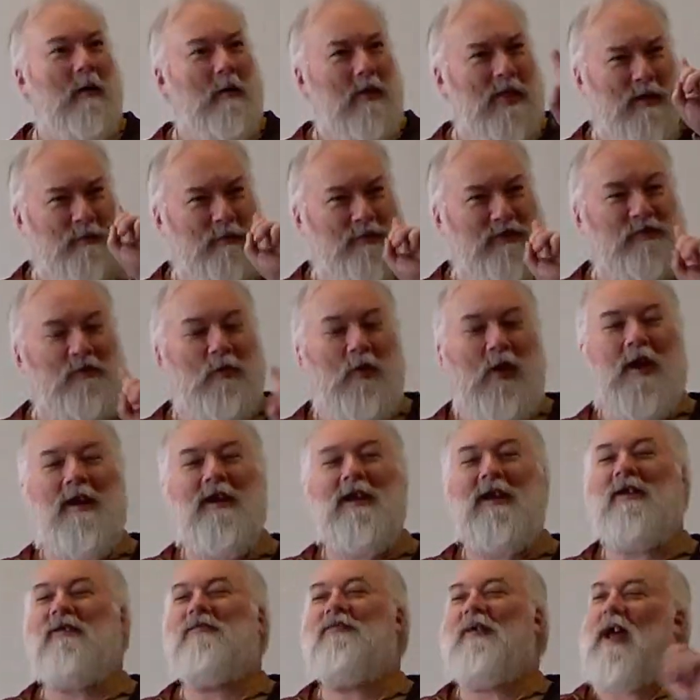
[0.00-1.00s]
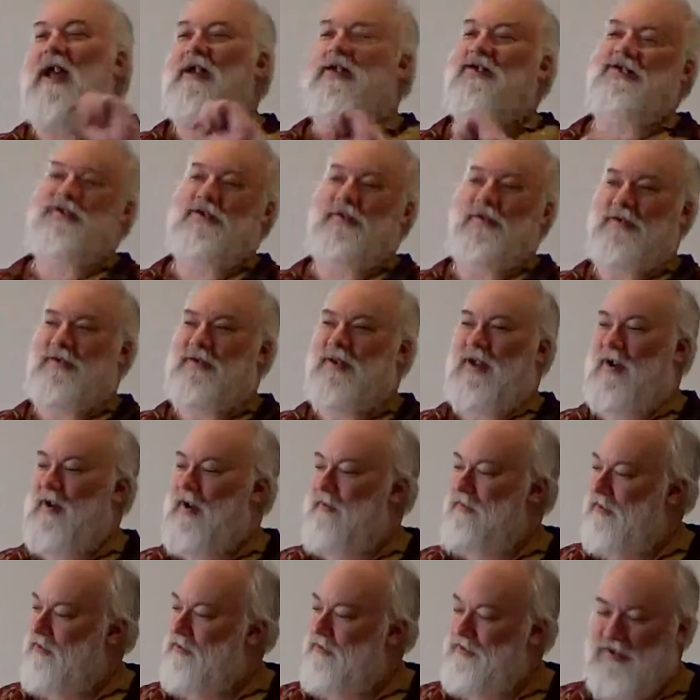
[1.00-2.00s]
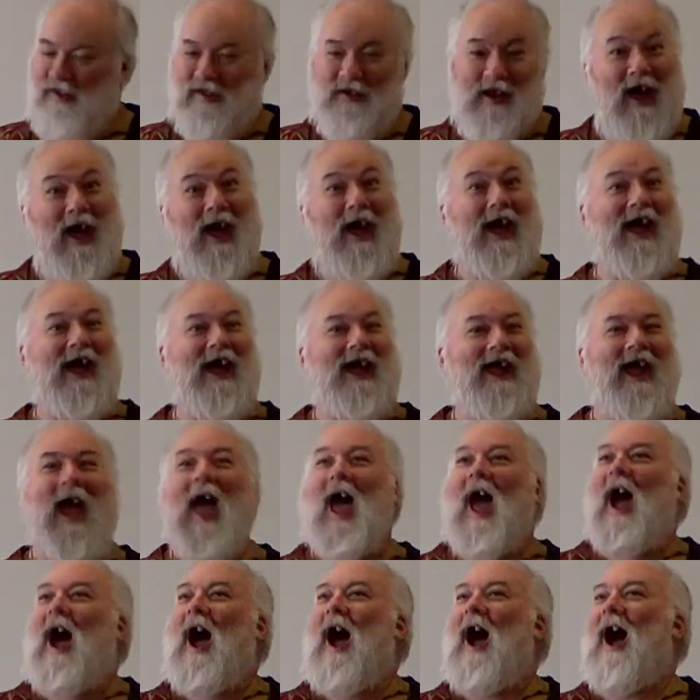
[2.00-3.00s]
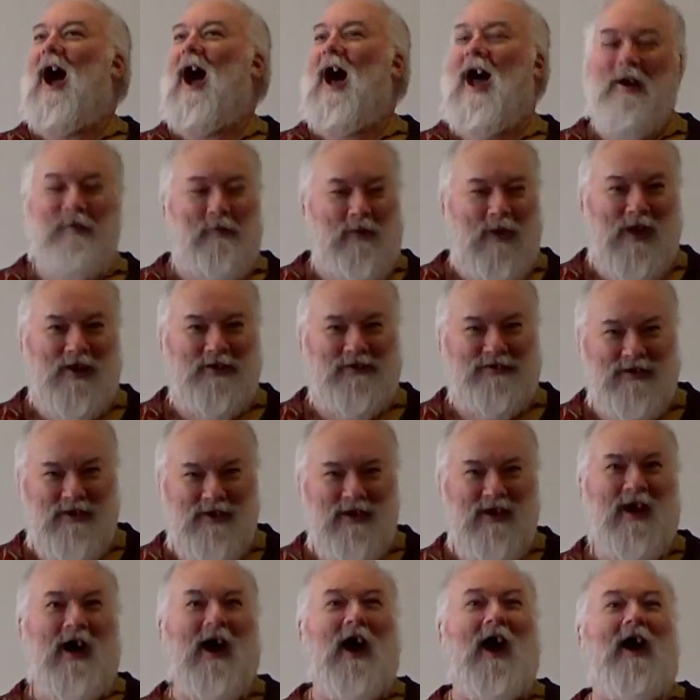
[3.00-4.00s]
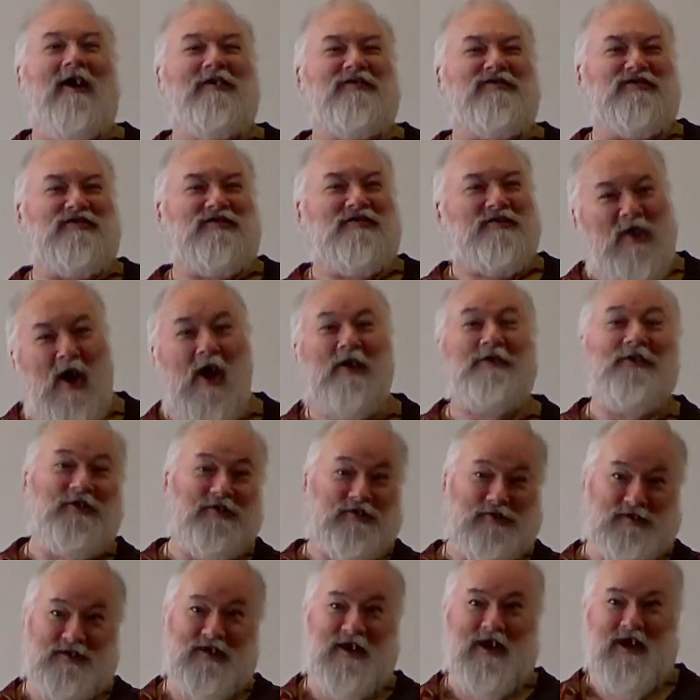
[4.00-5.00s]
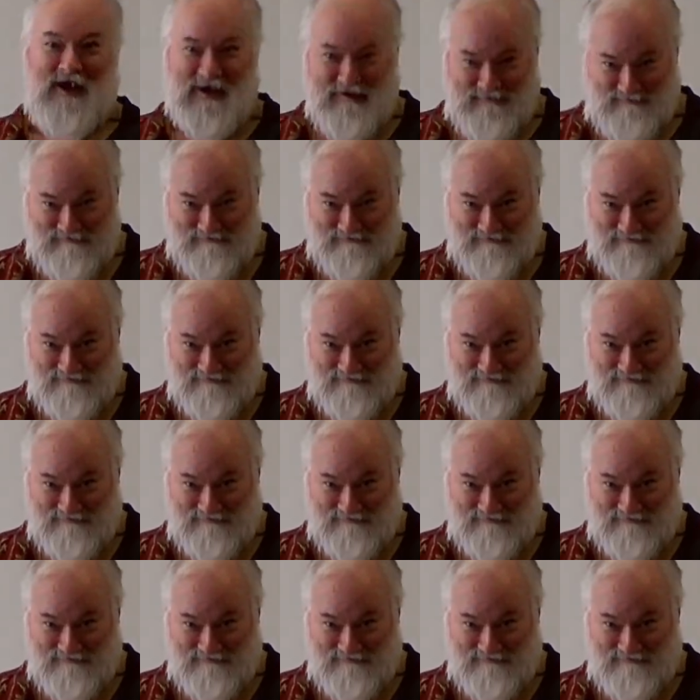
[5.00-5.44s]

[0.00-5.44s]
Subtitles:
There was one advanced student, however, who said, "Hi, I want a Scottish name."